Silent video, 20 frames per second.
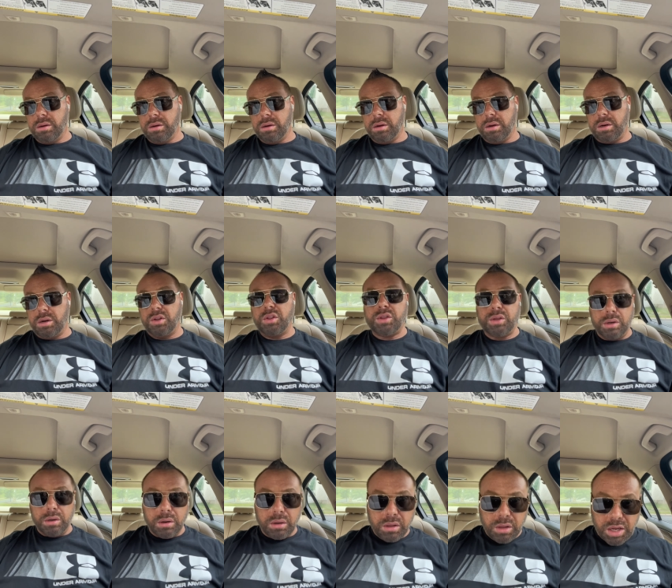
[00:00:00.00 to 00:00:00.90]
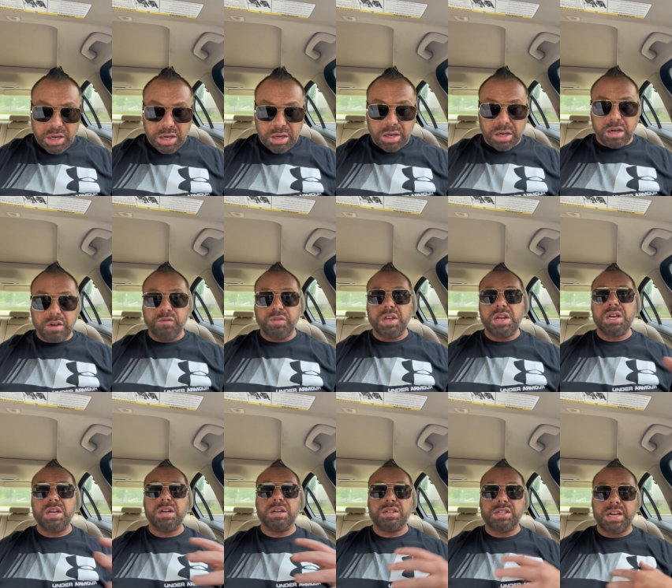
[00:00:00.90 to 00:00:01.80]
uh, they're a link, and if they
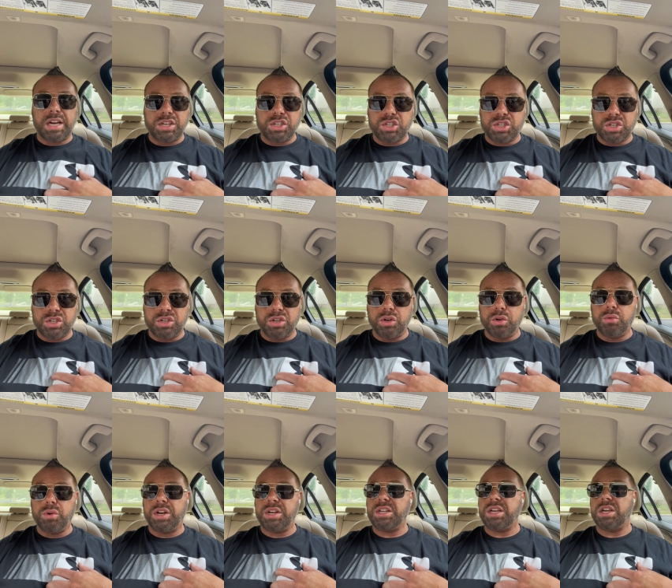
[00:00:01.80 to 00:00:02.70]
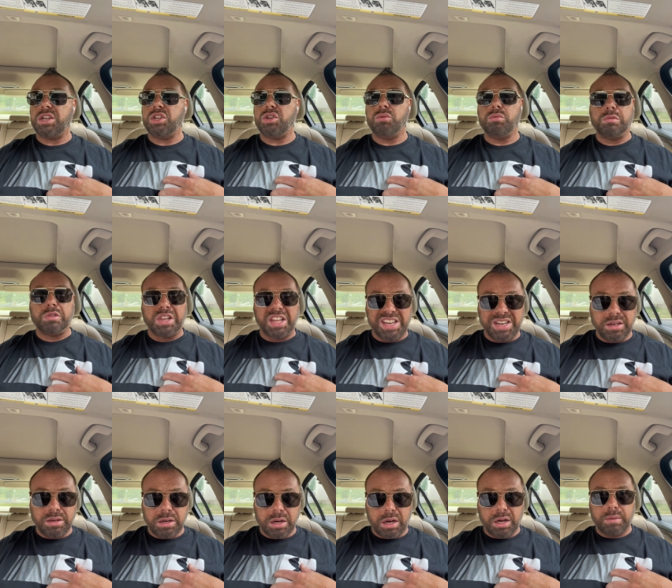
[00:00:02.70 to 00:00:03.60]
can attach to you and get you
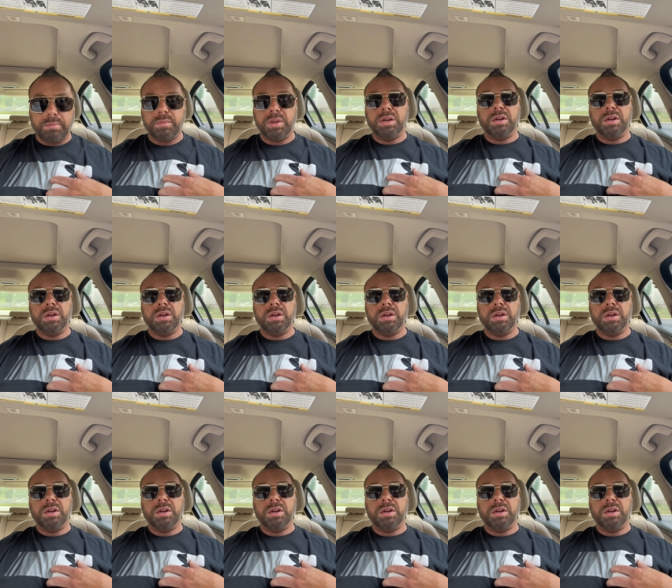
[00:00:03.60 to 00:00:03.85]
linked up,